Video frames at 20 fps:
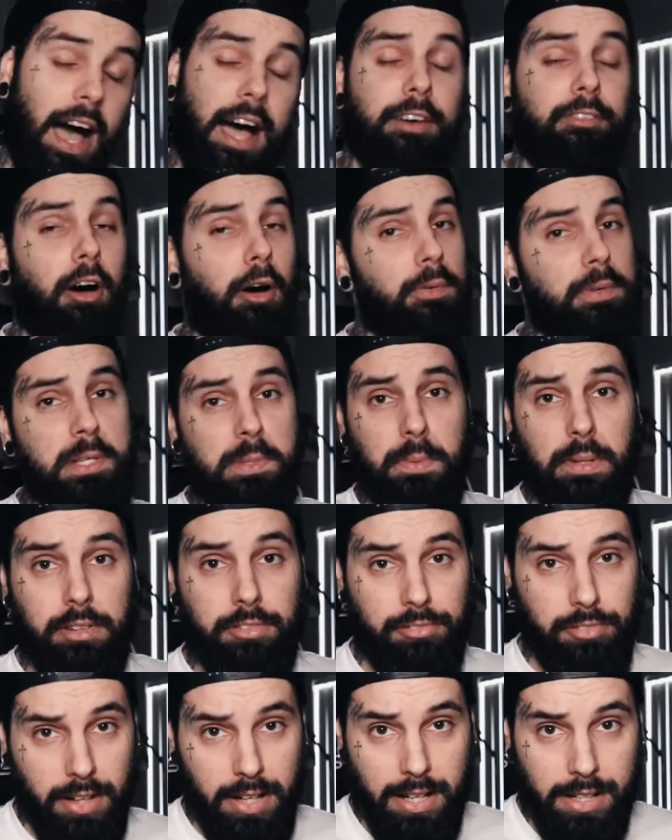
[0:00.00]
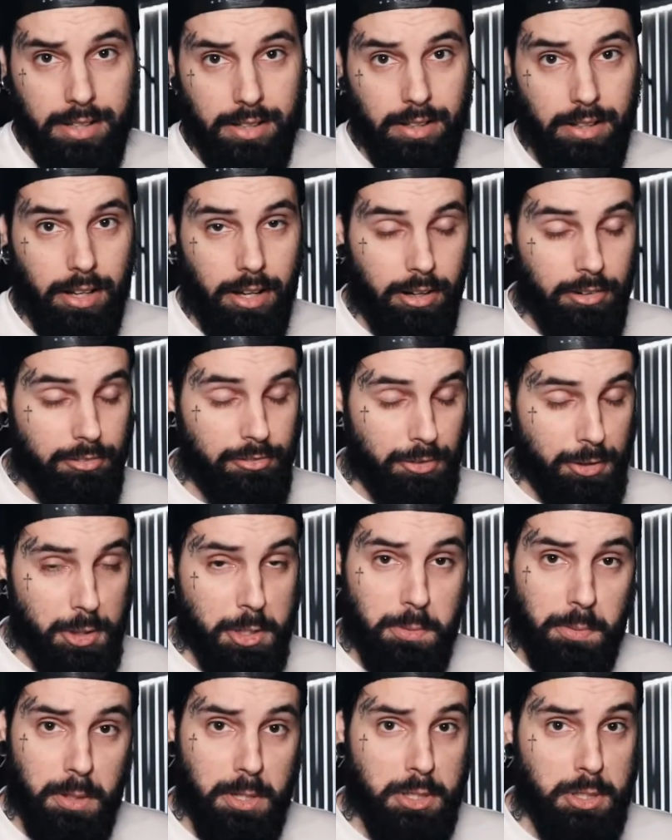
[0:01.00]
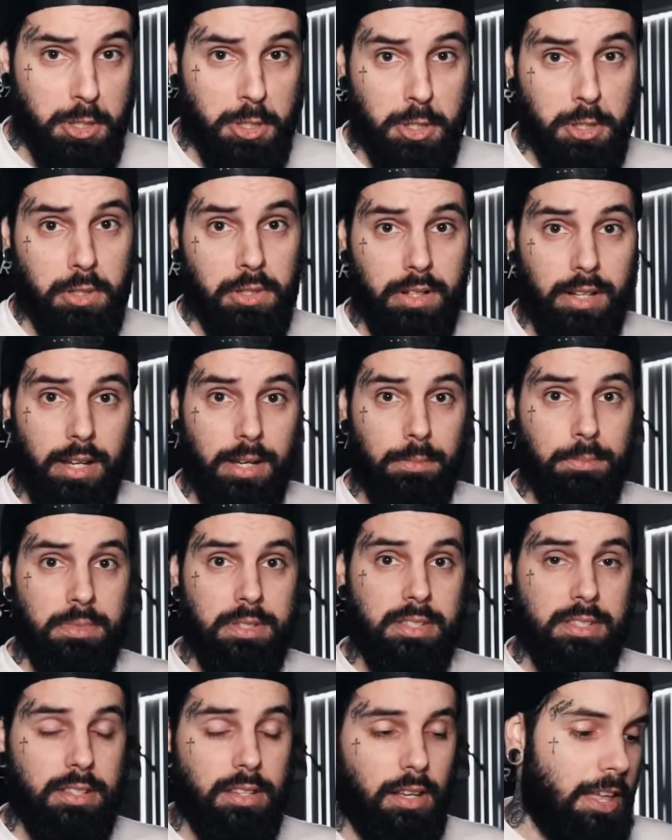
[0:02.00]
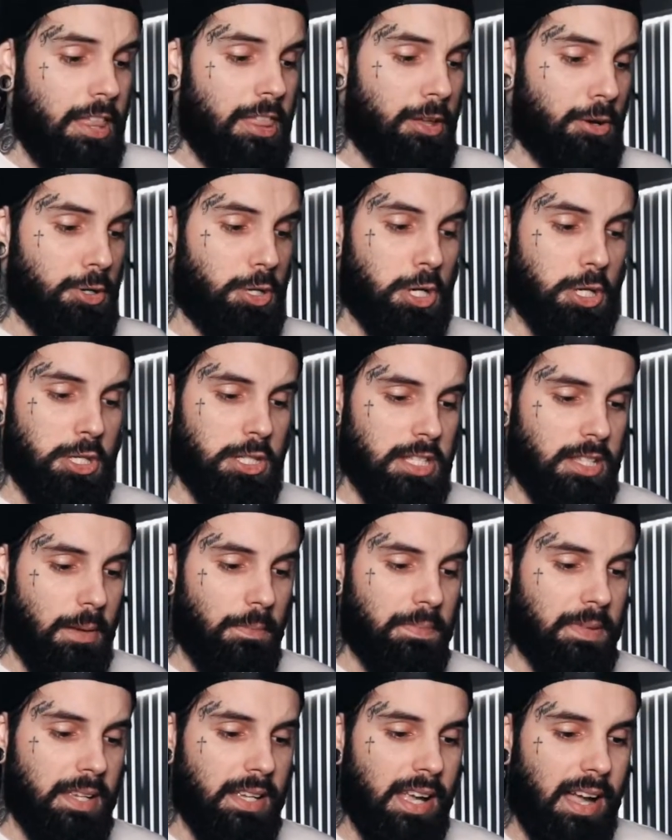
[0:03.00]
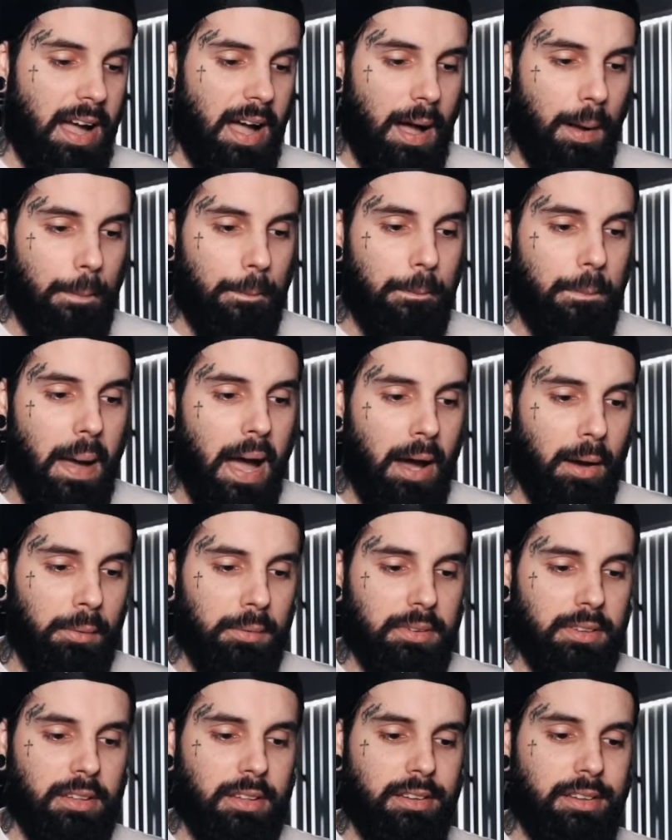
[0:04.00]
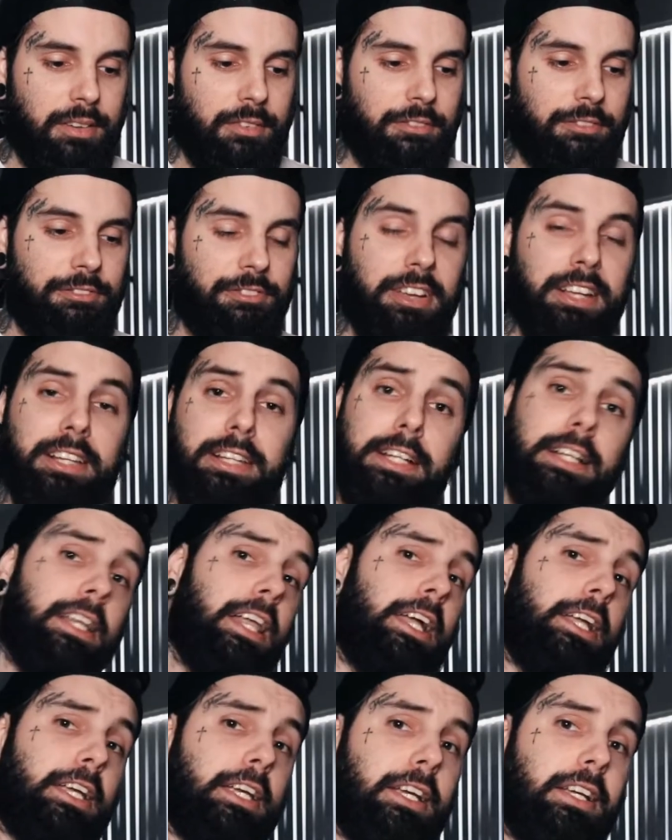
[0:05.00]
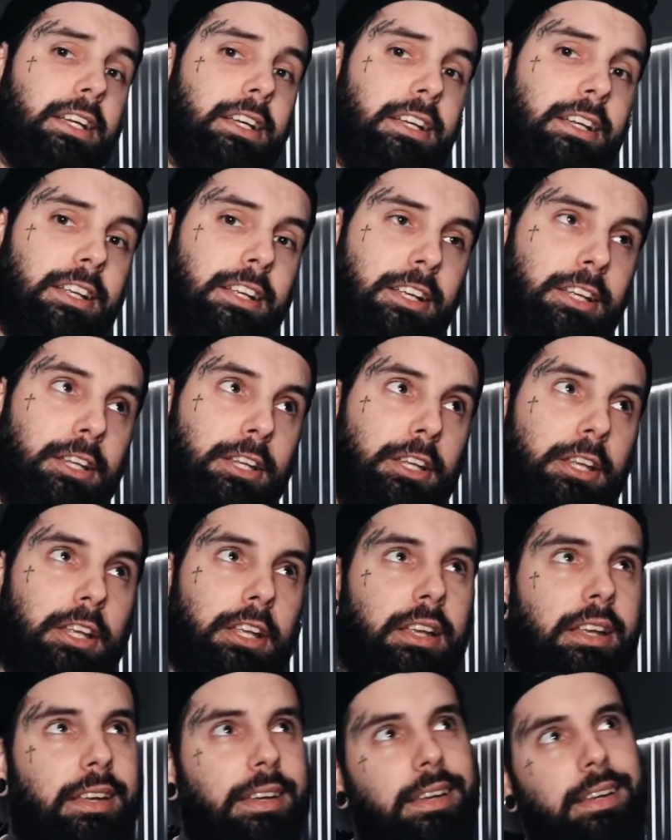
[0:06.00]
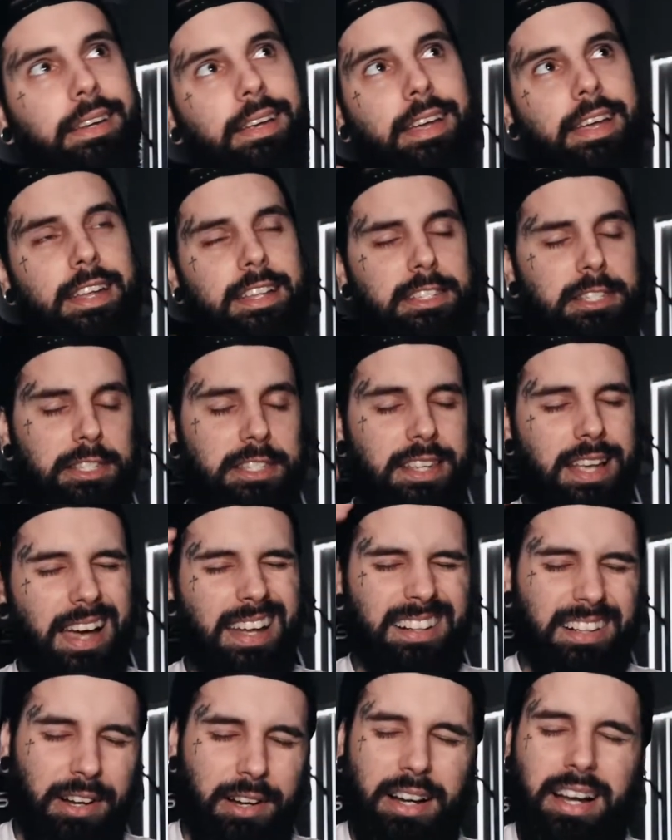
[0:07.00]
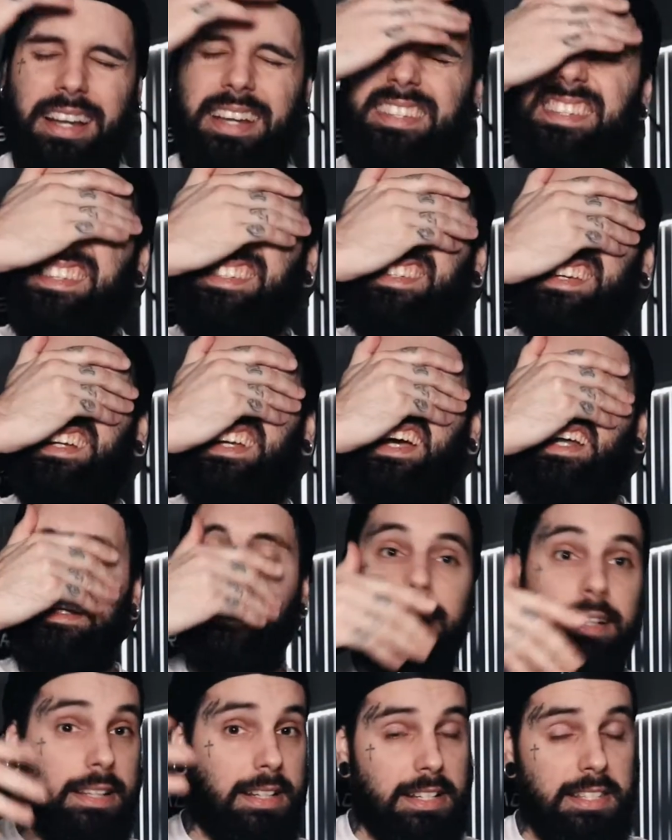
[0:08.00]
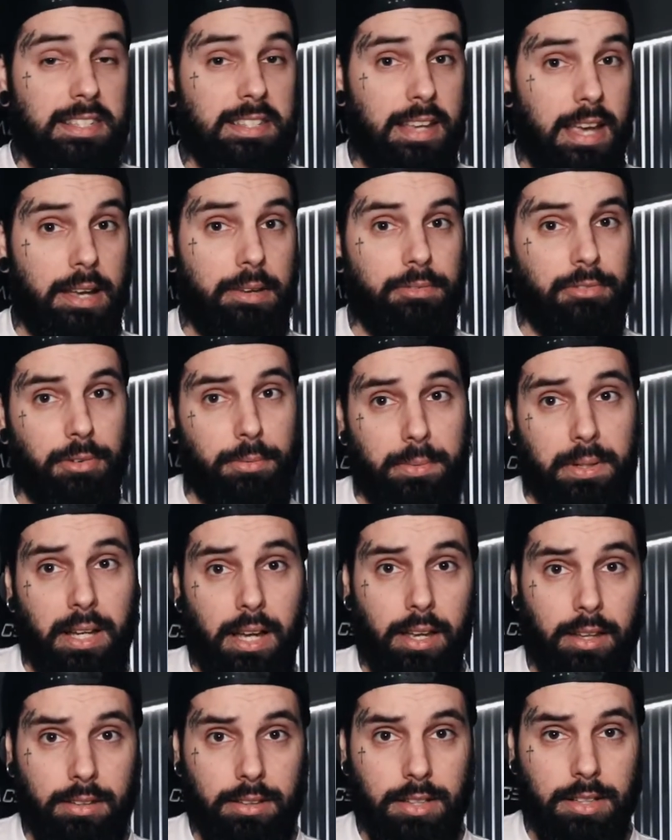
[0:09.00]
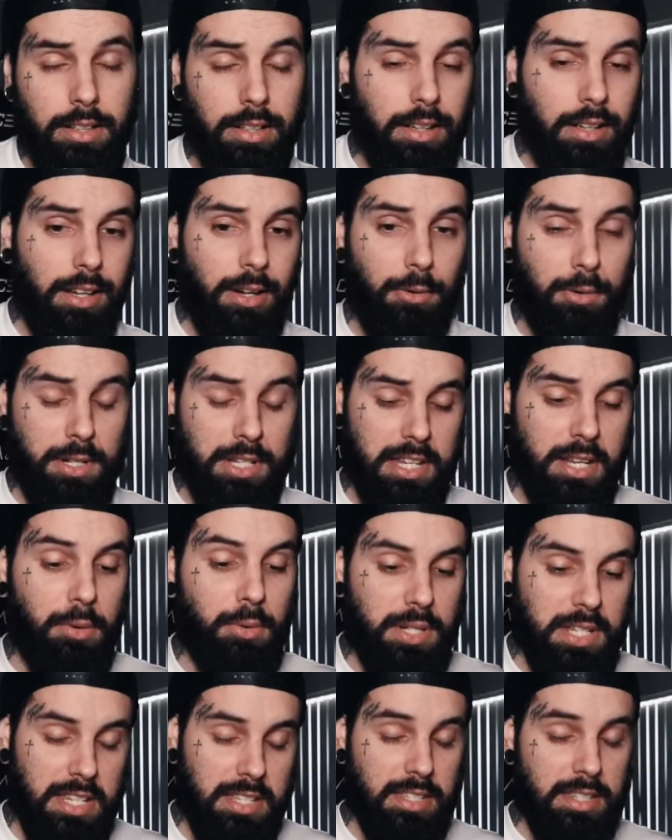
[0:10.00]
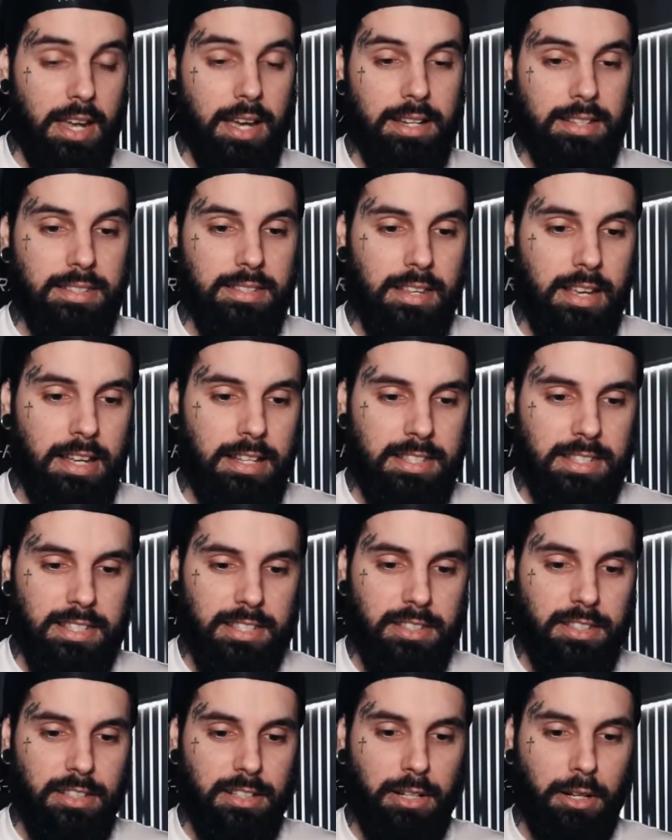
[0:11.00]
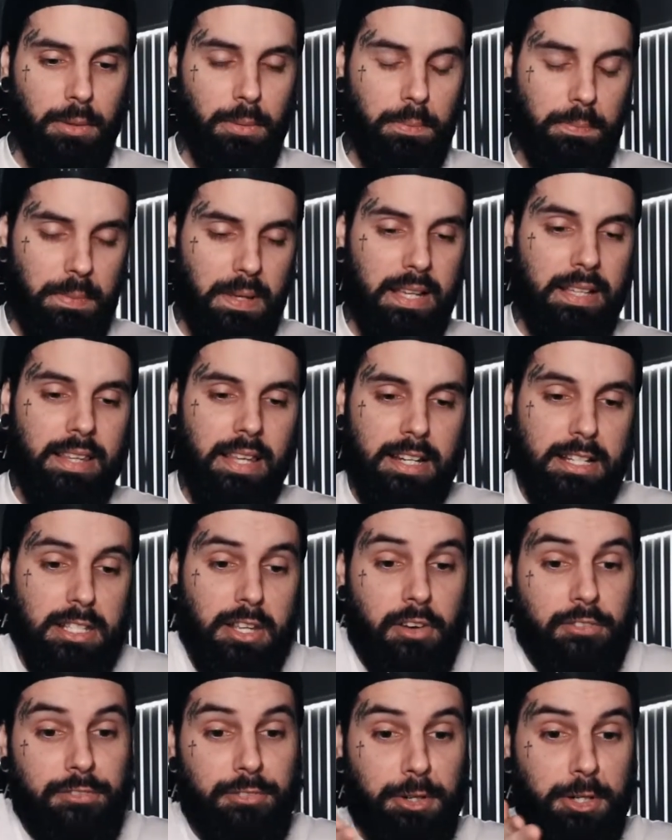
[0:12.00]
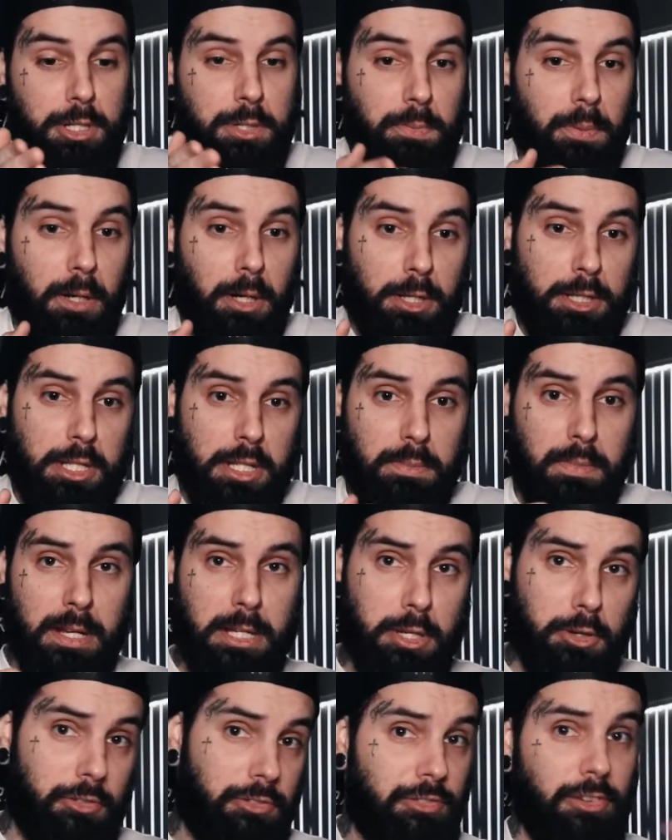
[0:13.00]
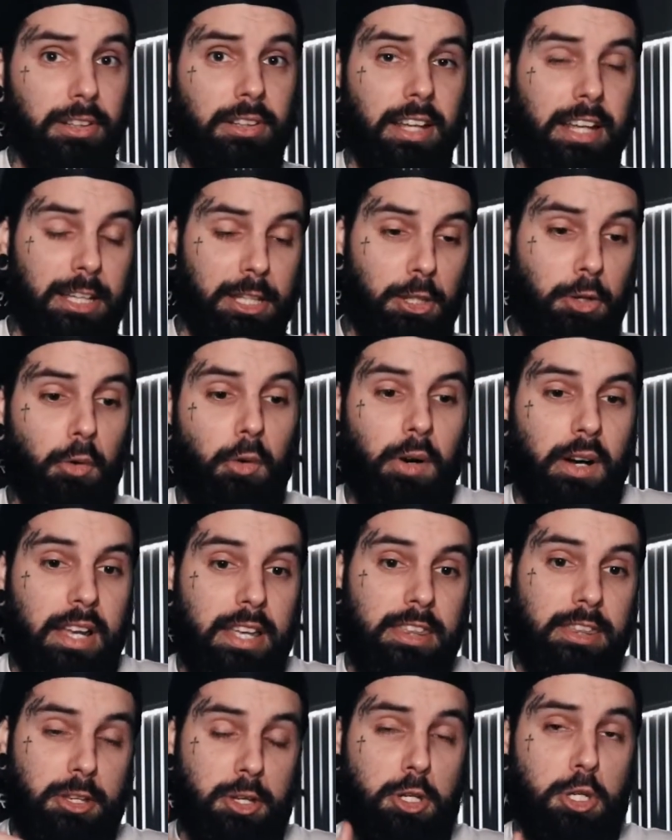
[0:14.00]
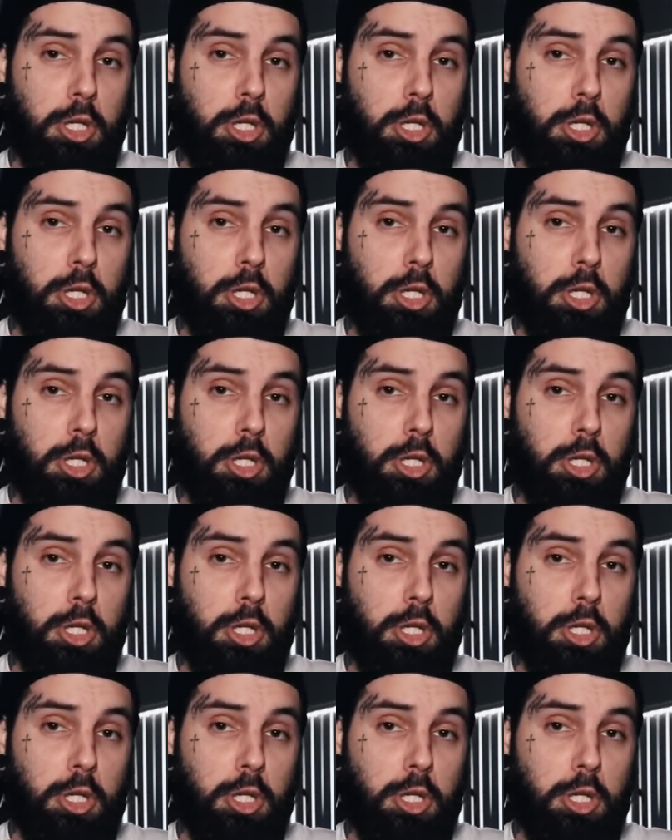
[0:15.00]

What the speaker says: I've always been a fan of first-person shooter games. There's just something about feeling like I don't know, I guess it's like kind of like an escape from reality, which is nice. It's, being that it's a first person makes you feel like you're in the